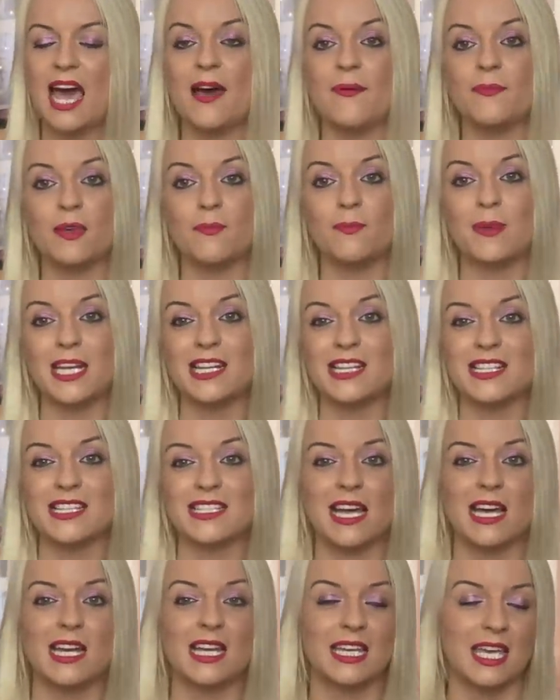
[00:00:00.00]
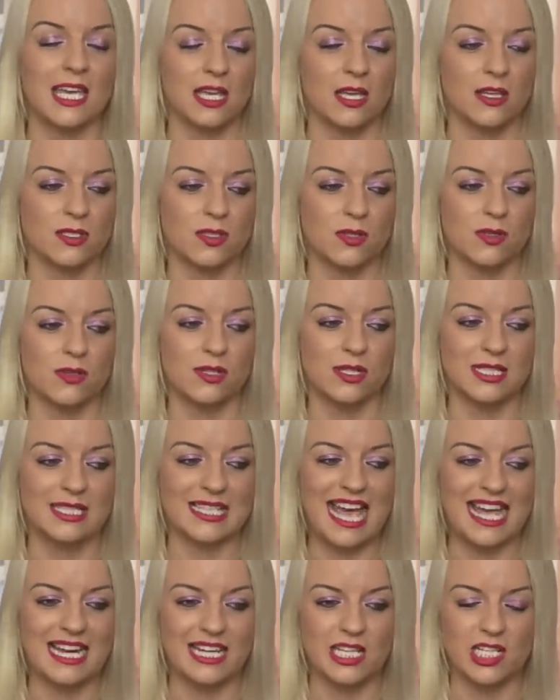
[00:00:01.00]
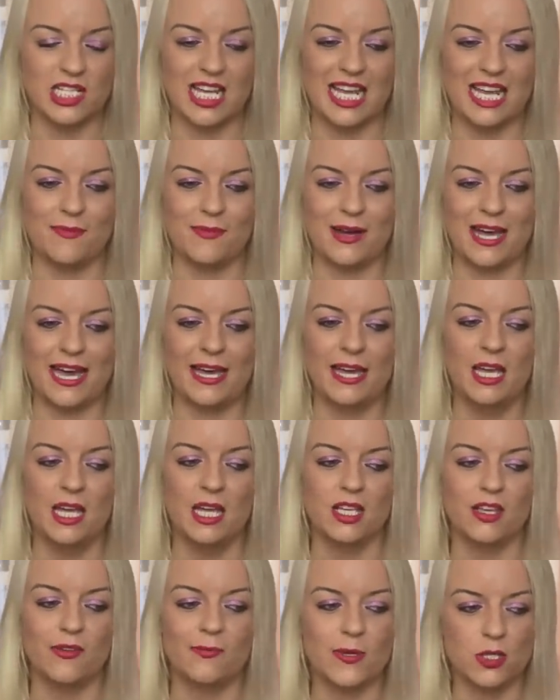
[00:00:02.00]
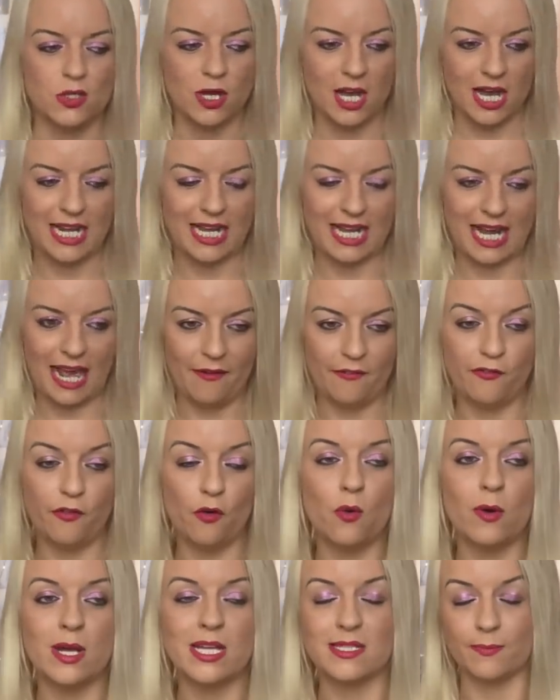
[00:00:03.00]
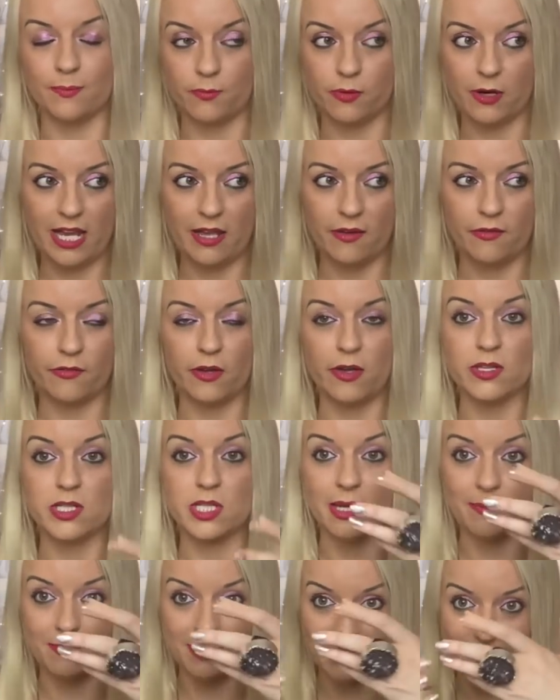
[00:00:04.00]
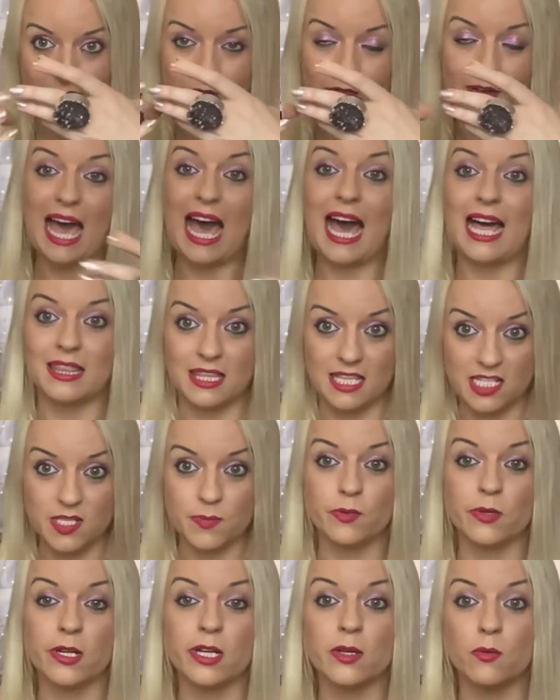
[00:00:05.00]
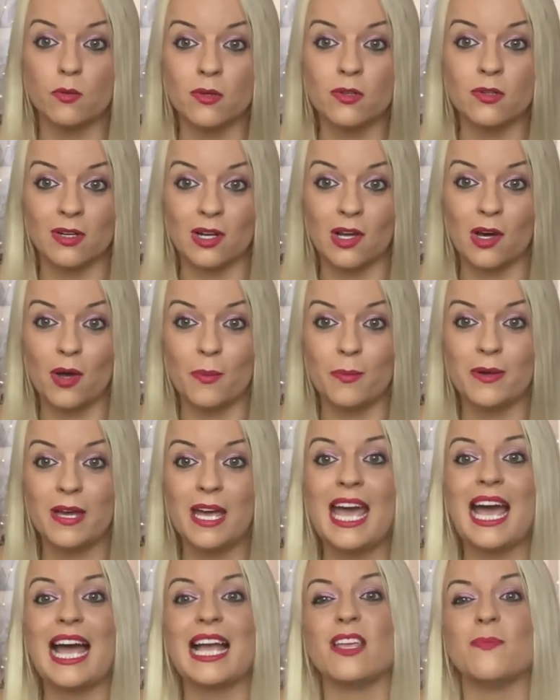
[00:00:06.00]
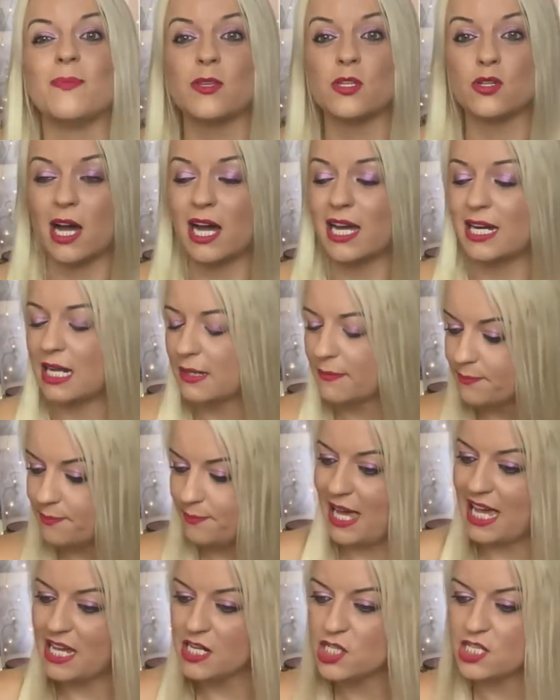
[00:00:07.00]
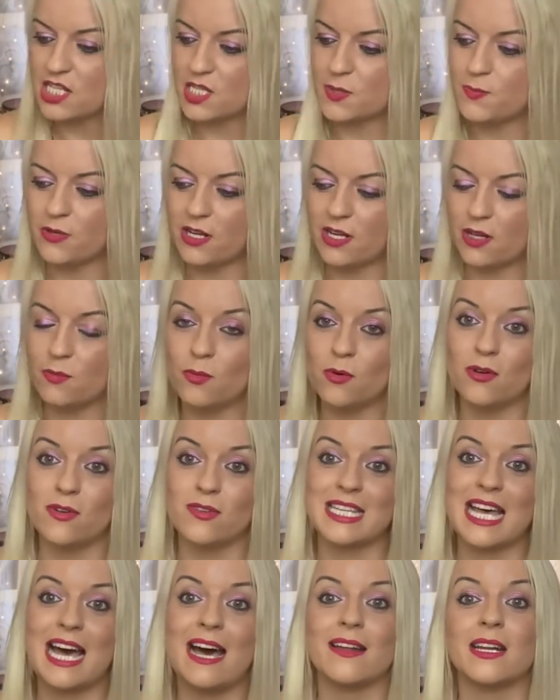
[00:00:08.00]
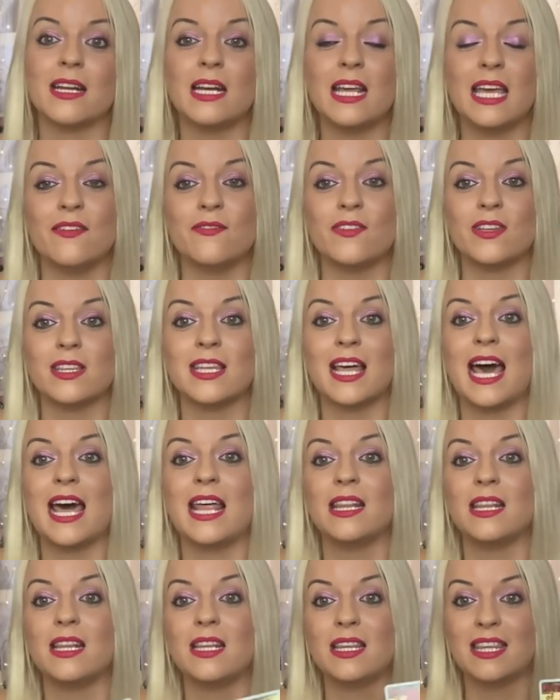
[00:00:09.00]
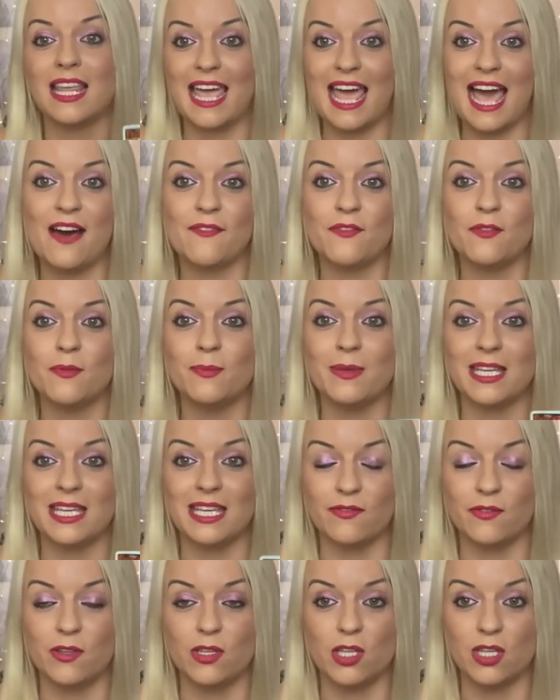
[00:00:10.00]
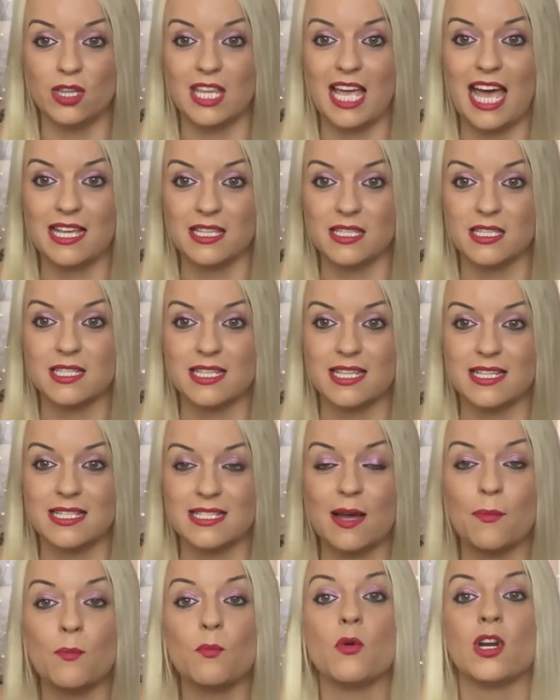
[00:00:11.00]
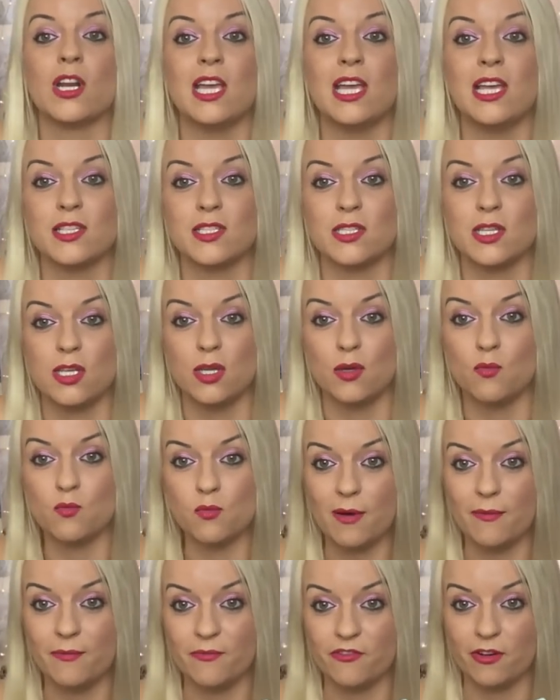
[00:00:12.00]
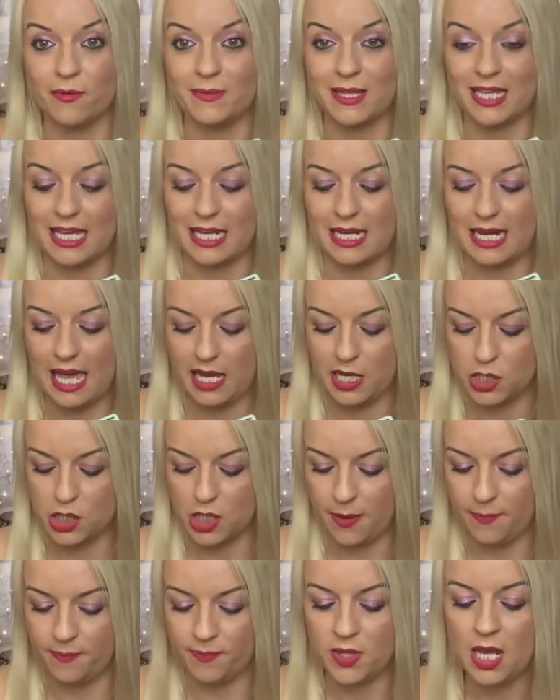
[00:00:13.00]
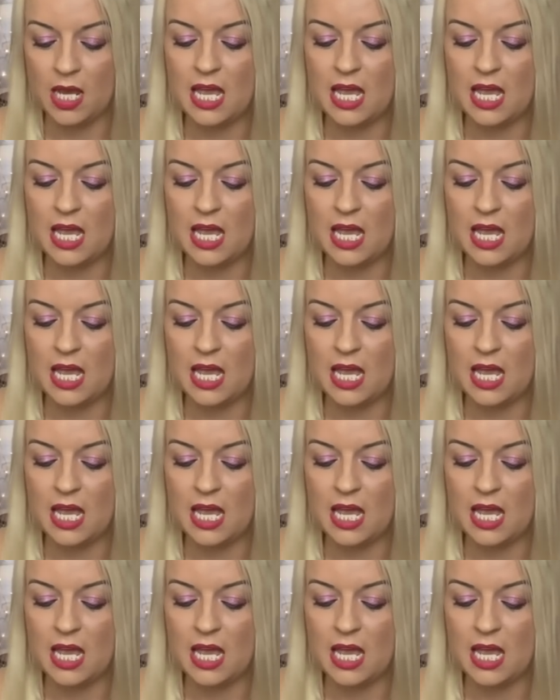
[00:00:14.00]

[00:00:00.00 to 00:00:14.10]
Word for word: and um, they've been in this kind of king of swords energy where you've been trying to get forward and break through to them and they've had this brick wall up and you've been trying to bash this brick wall down and even then they haven't been giving you the answers and what it is that you want from the connection